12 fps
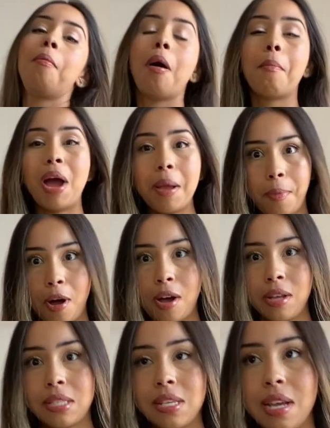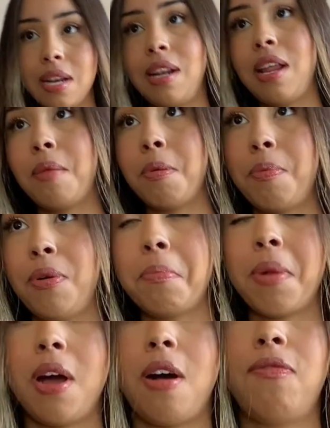my boss and a lot of people in
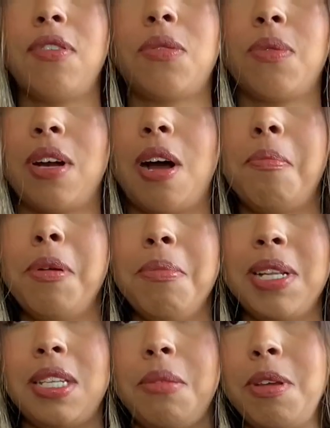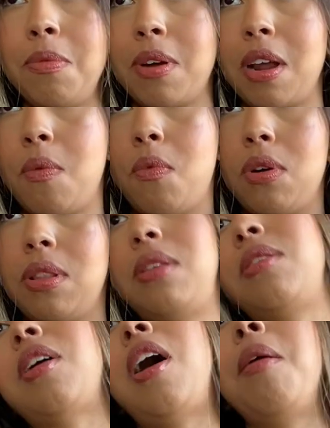my office were complimenting me when I wore this
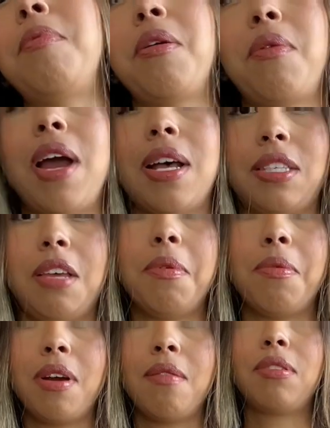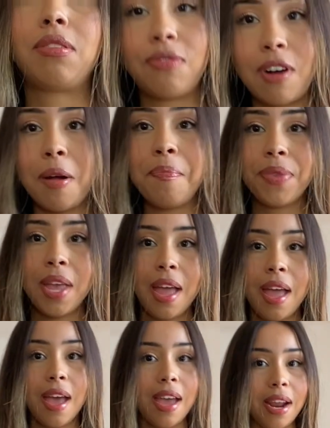top. They were asking me where it was from.
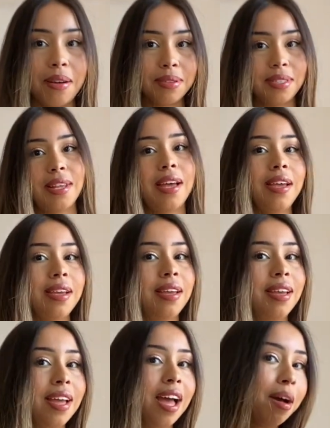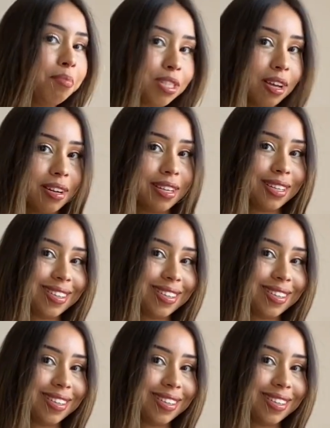And I was like, Amazon.